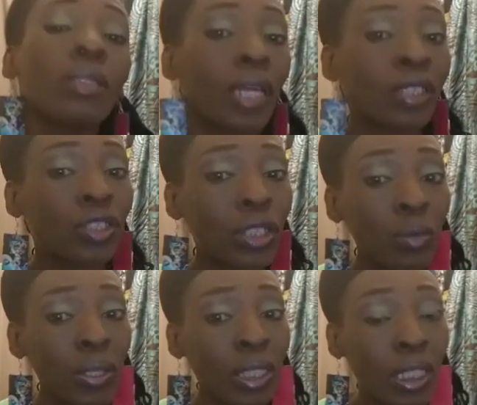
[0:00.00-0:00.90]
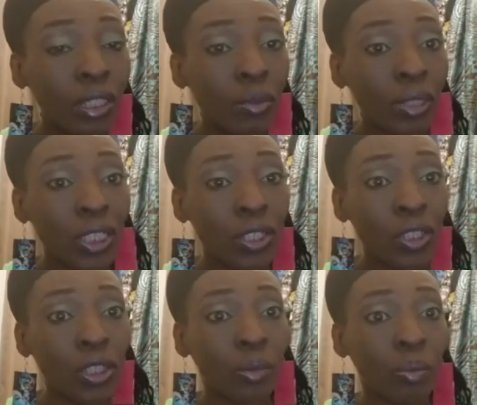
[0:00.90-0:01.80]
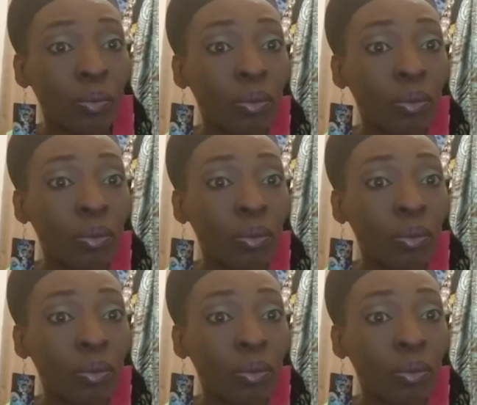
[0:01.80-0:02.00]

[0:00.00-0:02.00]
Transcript: Now she wasn't in a relationship.